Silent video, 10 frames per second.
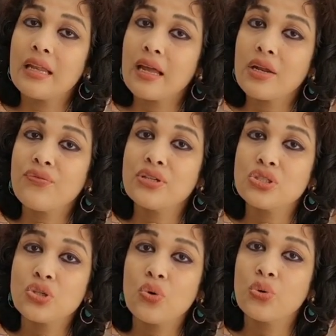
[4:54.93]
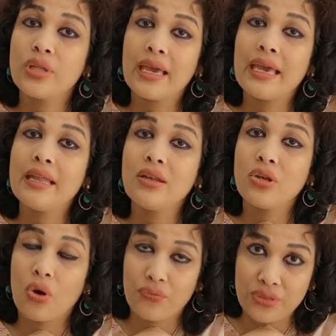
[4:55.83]
None of us know the
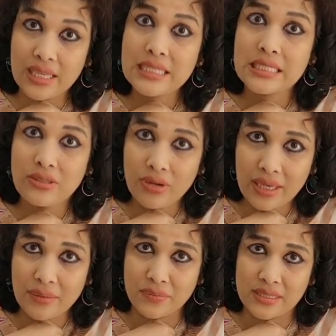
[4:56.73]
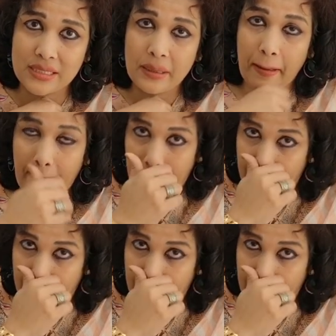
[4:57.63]
end of these dreams.